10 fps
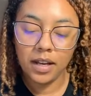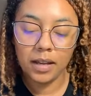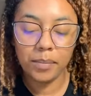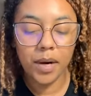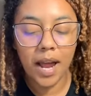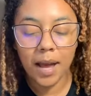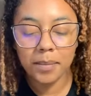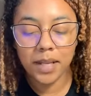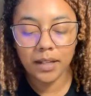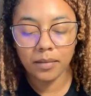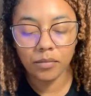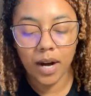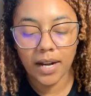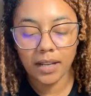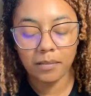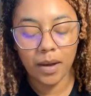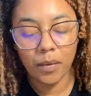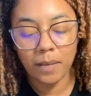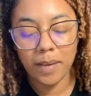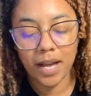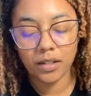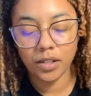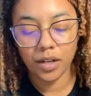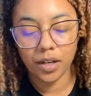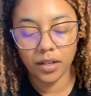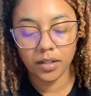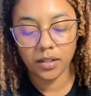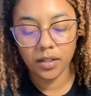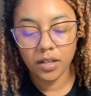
and perhaps I am writing my way back to her,